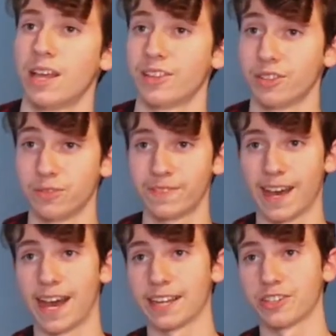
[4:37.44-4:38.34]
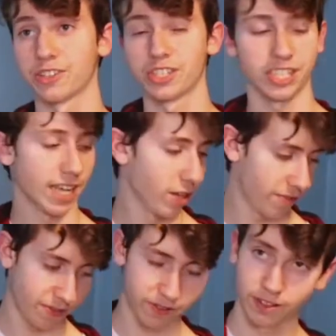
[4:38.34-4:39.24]
You've got
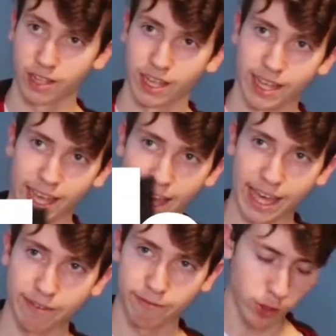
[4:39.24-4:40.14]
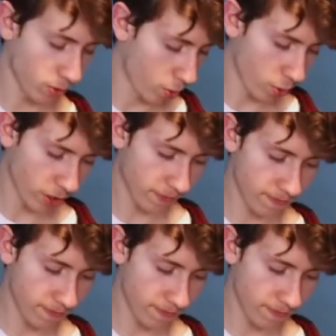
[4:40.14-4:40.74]
yourself a full chord.